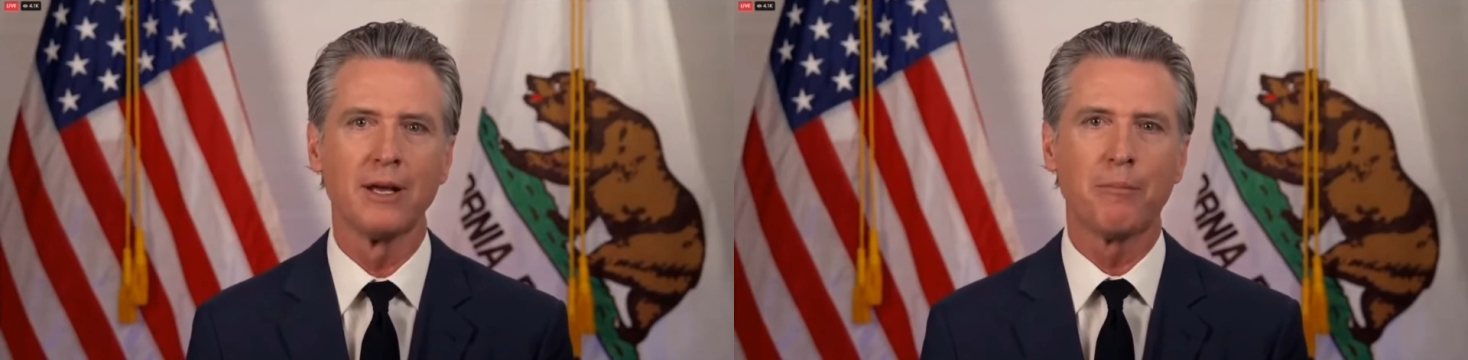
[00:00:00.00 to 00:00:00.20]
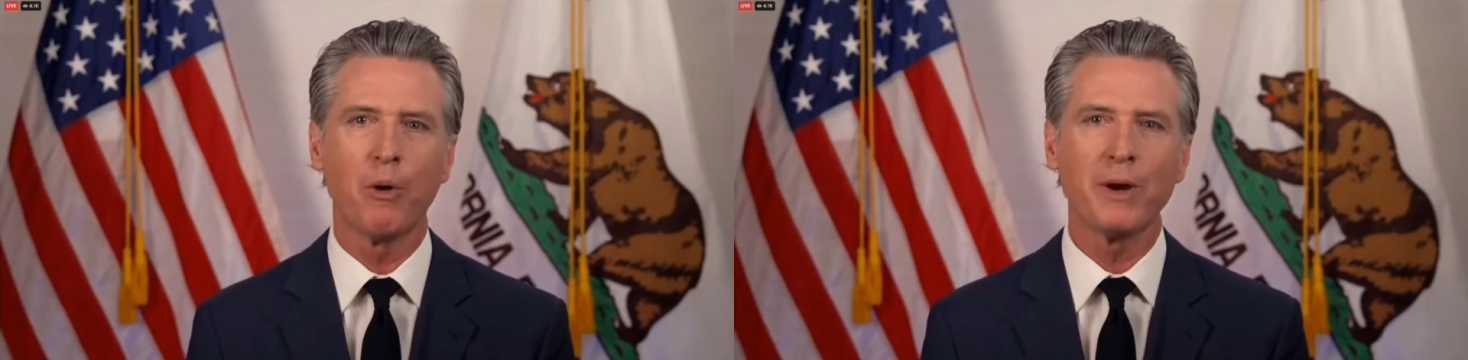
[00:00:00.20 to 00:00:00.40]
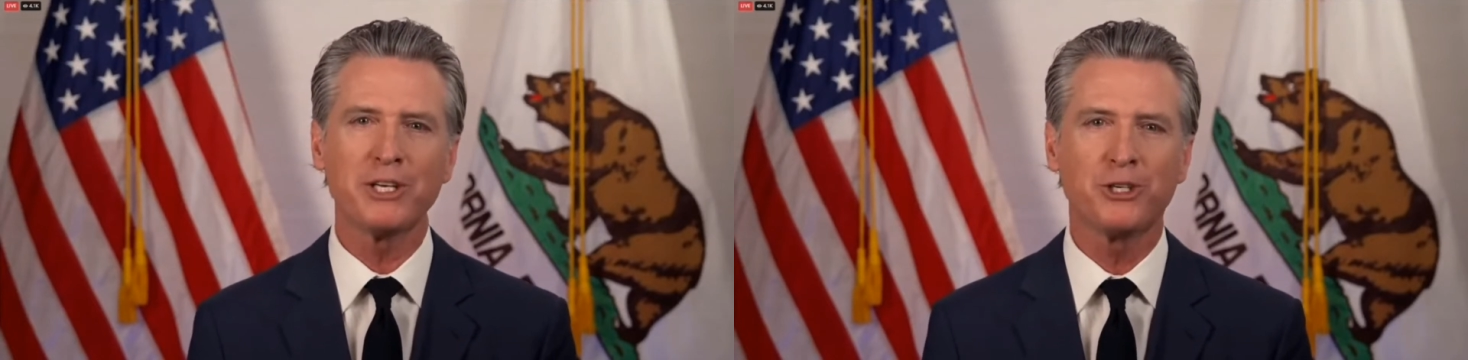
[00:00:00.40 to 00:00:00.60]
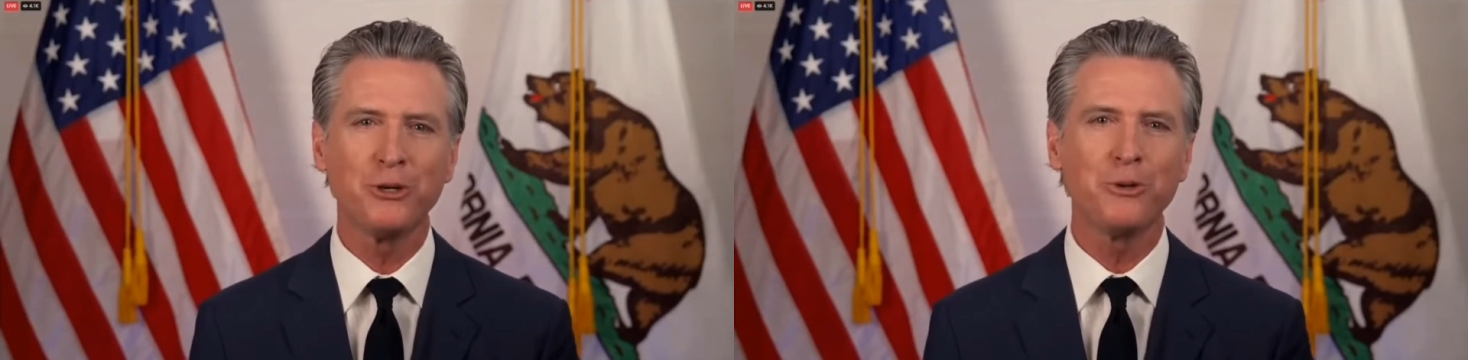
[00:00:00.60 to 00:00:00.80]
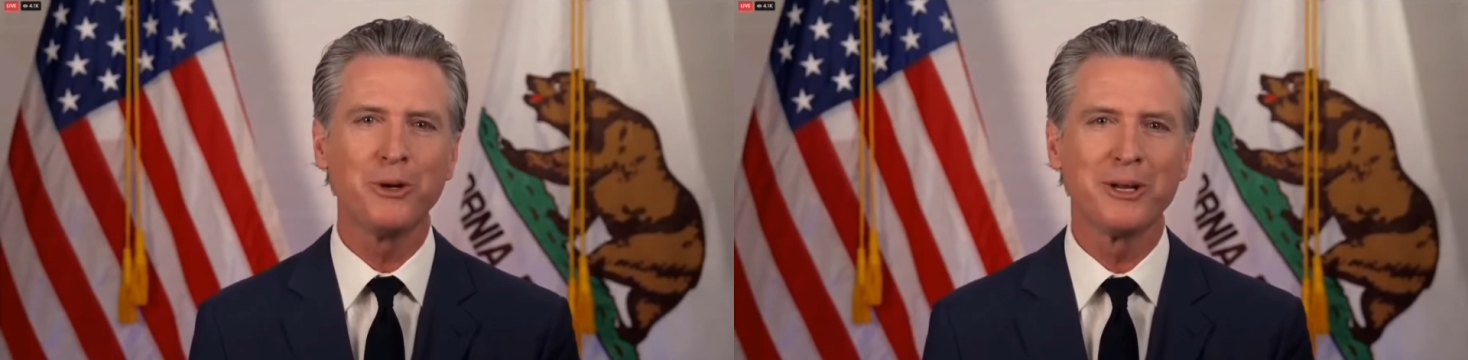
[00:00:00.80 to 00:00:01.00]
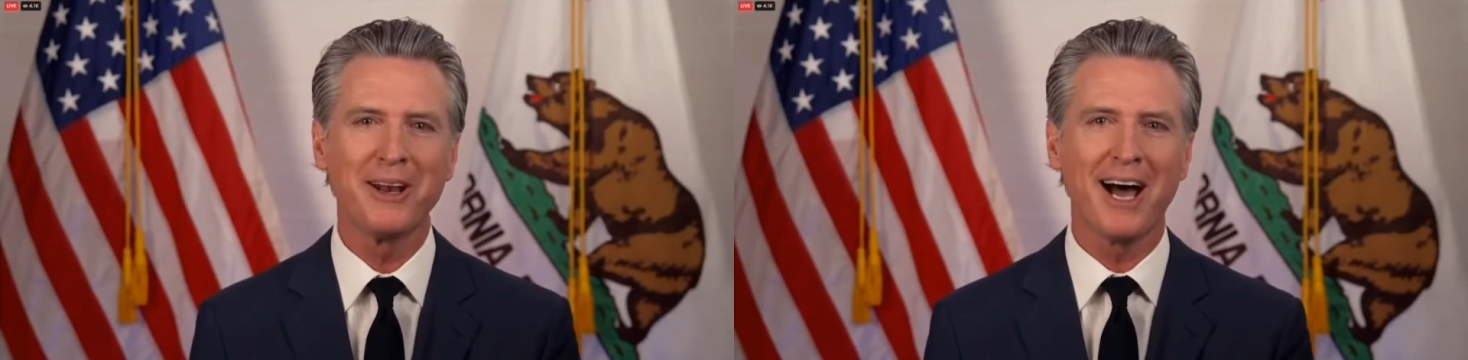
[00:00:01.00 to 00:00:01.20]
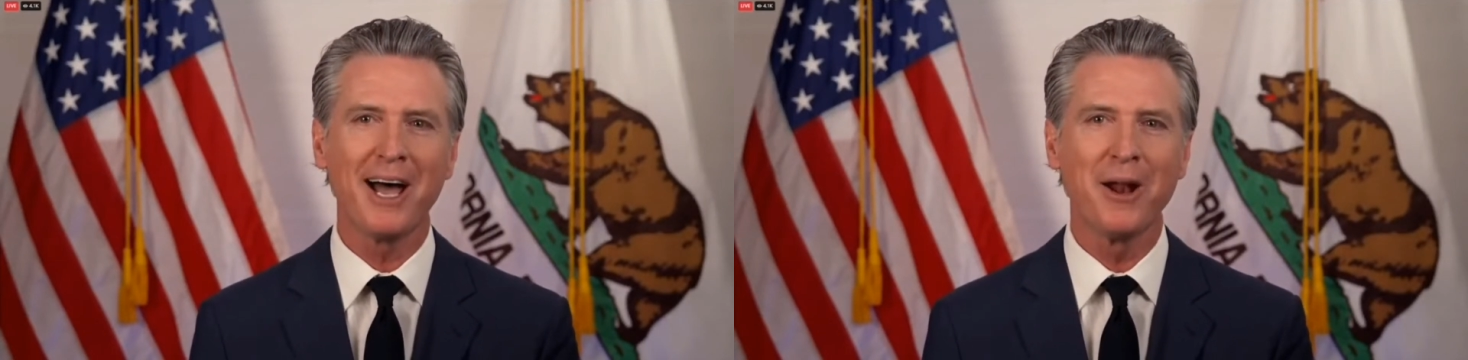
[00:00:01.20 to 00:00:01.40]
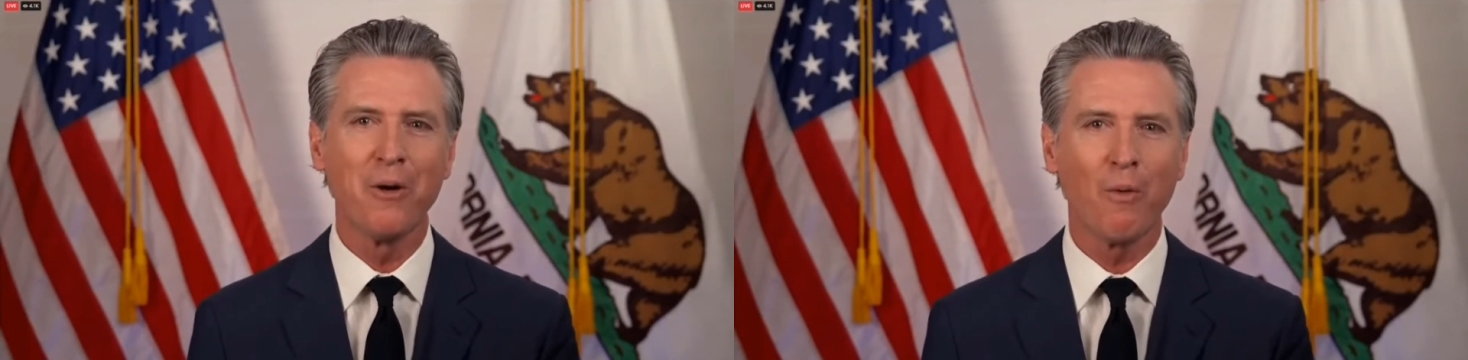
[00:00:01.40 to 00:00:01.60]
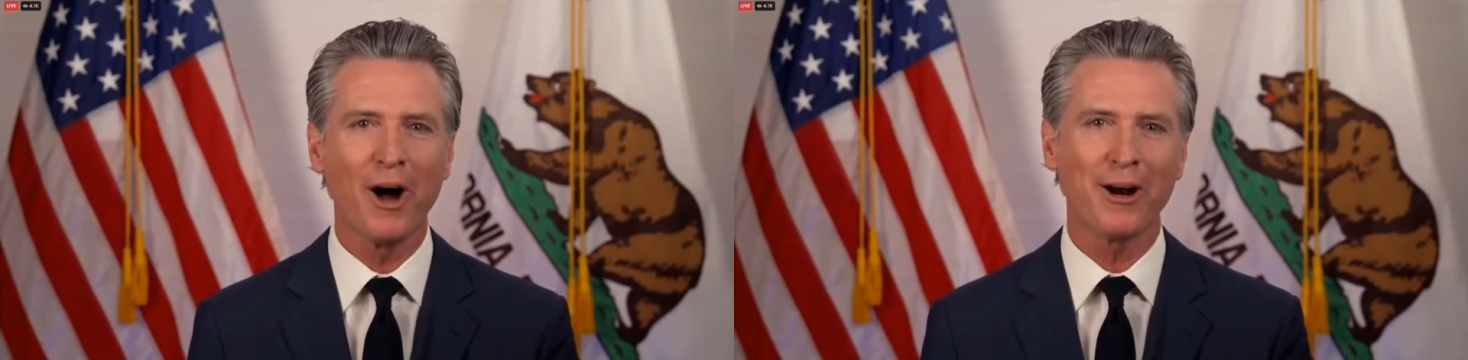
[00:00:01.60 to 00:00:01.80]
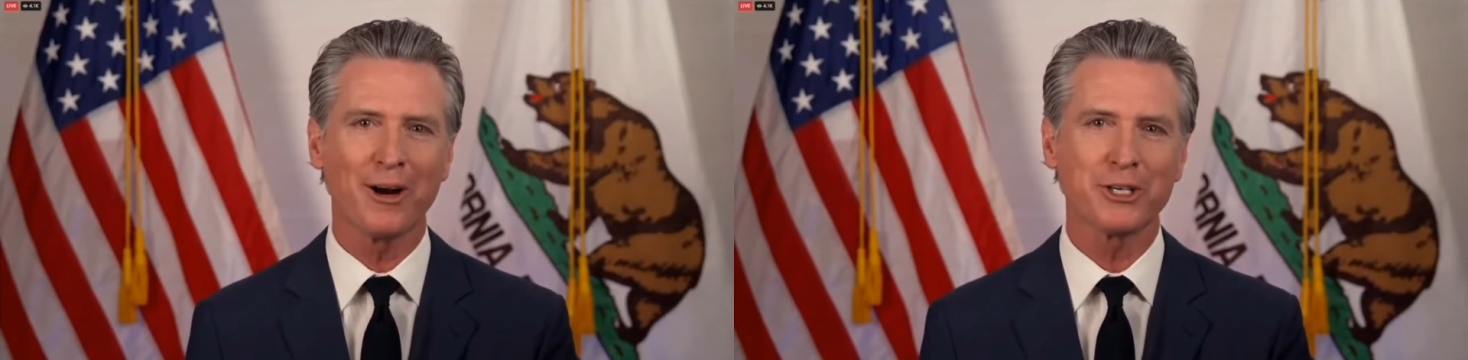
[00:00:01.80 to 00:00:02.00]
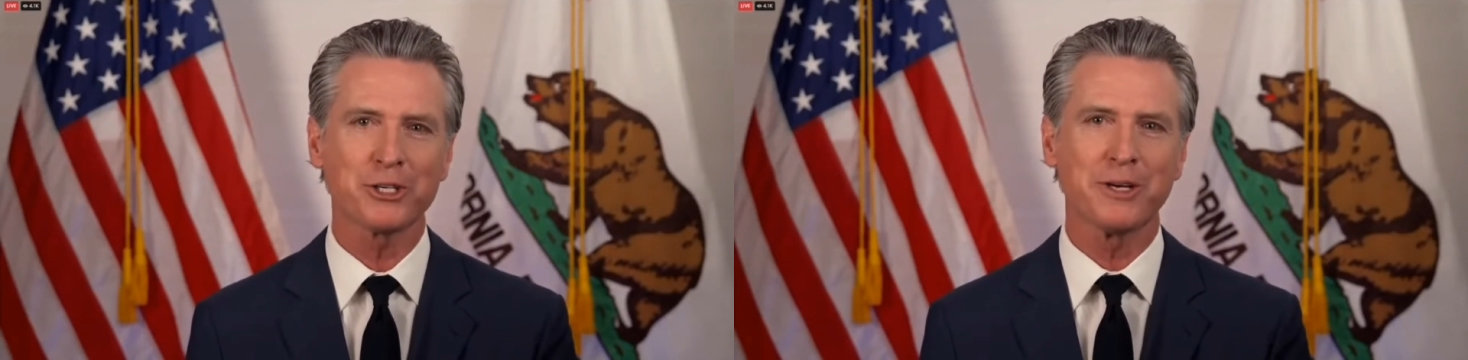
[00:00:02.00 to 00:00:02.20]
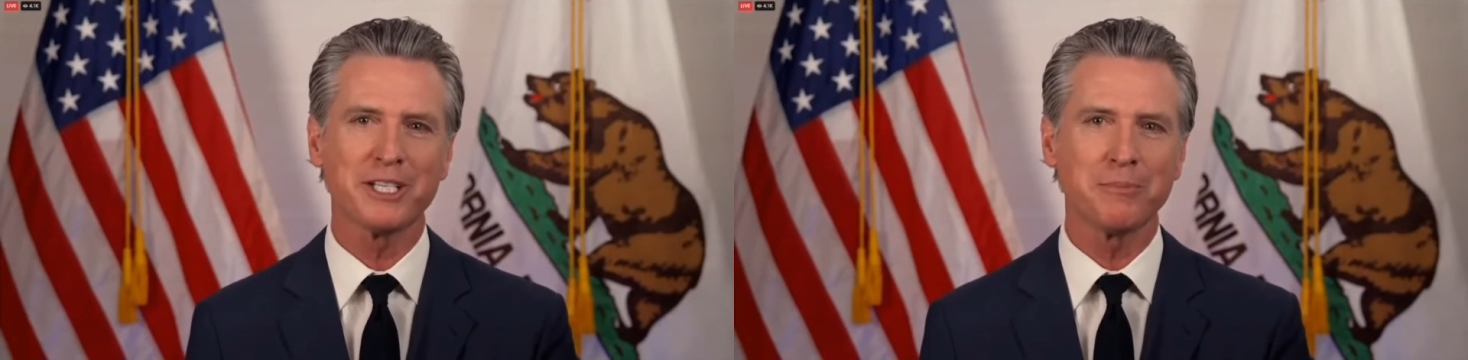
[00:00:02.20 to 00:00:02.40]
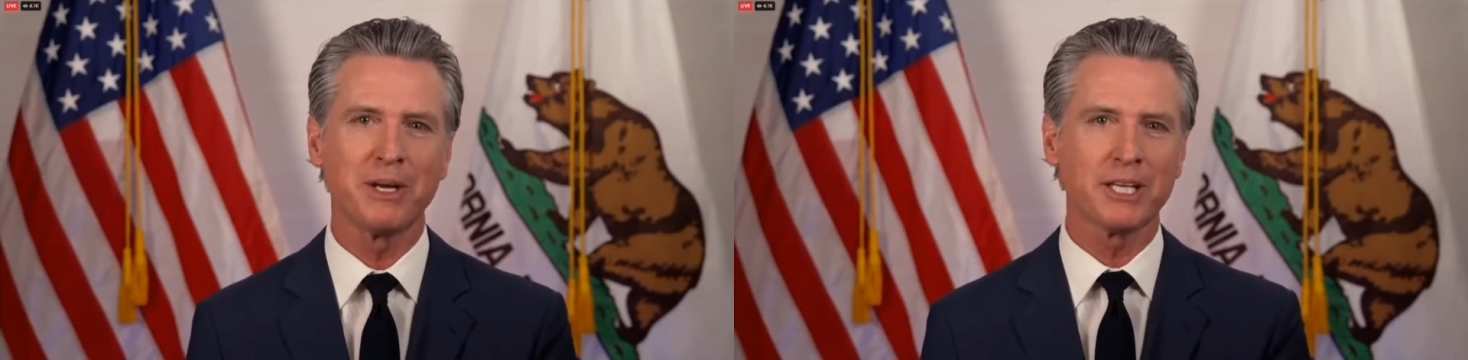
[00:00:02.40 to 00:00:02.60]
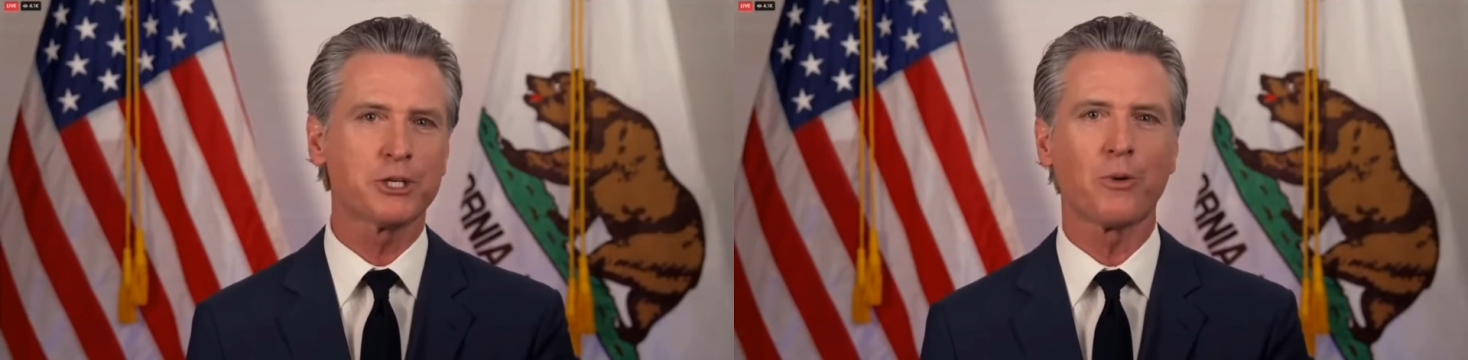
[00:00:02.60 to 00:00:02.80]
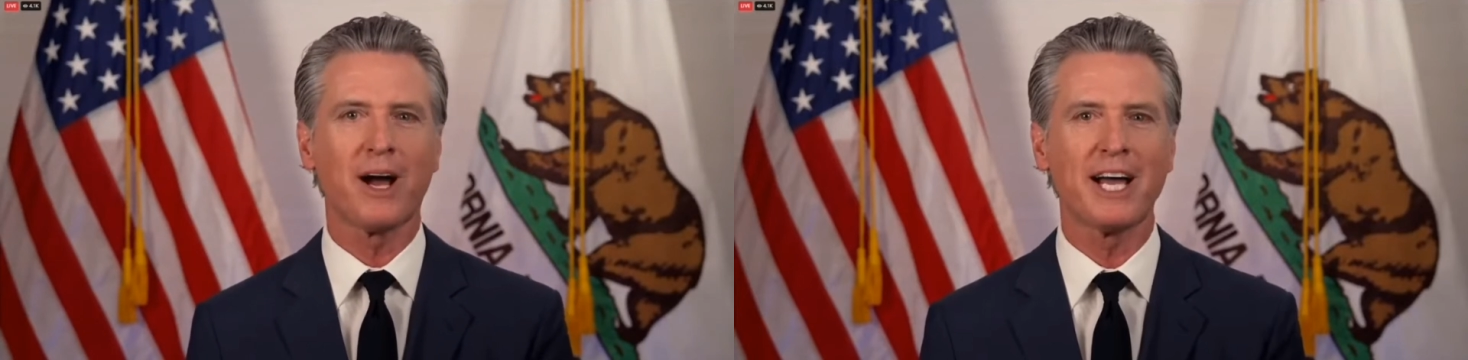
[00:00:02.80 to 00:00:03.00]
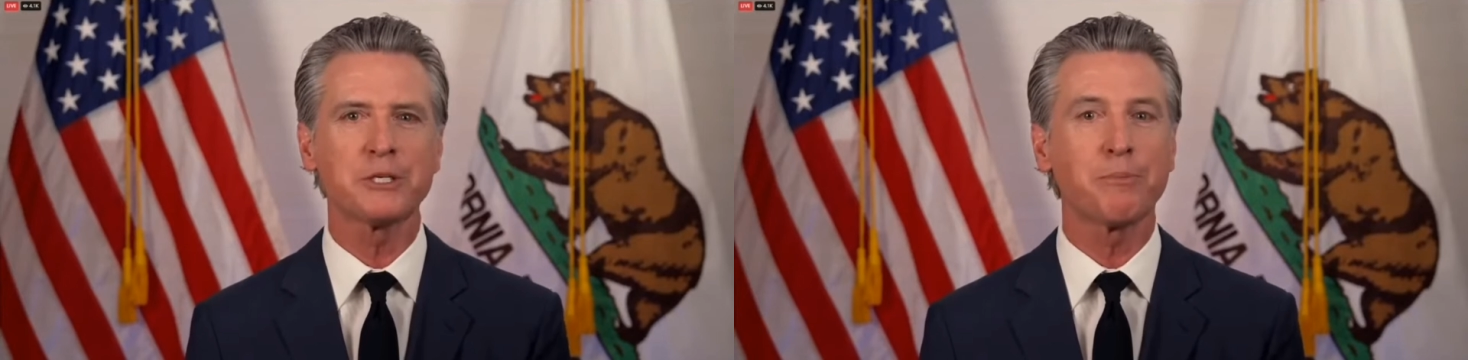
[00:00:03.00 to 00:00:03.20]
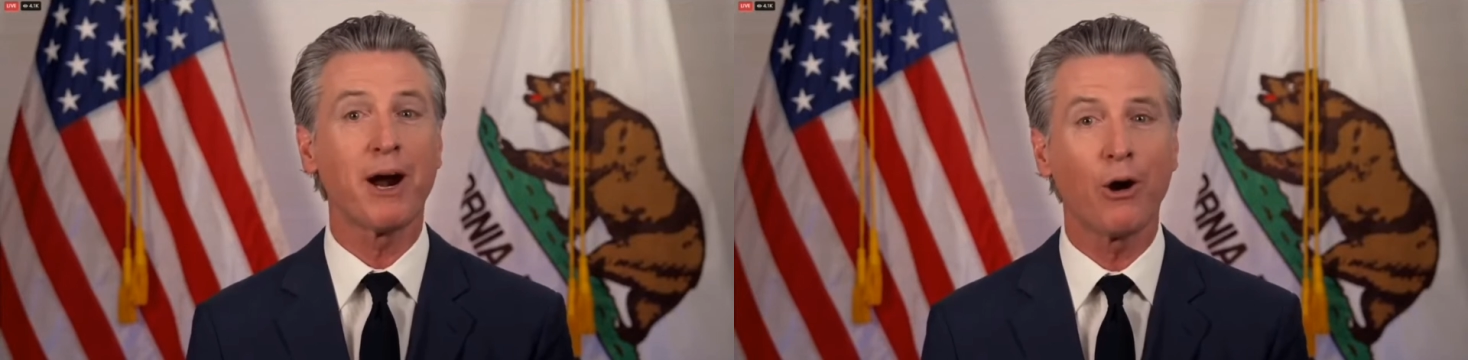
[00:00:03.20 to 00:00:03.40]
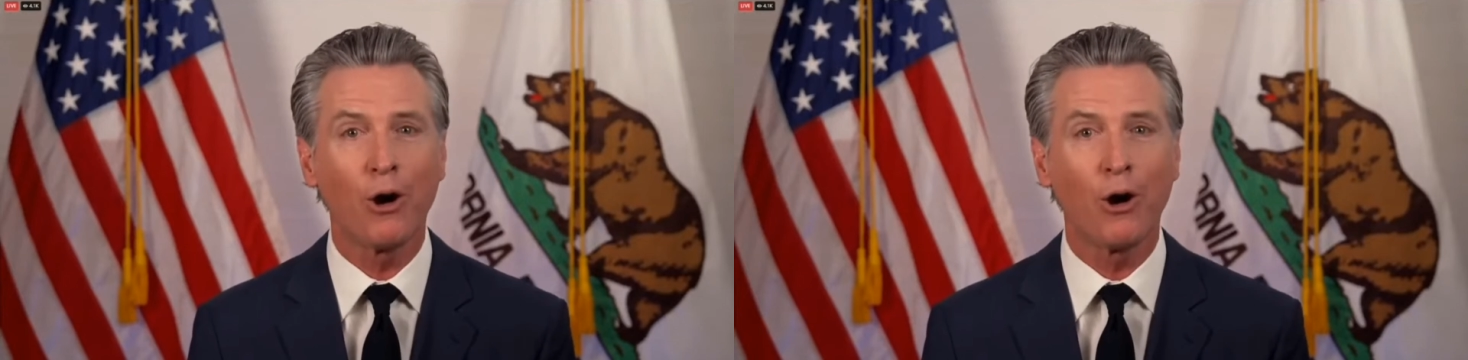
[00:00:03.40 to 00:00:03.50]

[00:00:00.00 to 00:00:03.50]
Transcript: But we do not want our streets militarized by our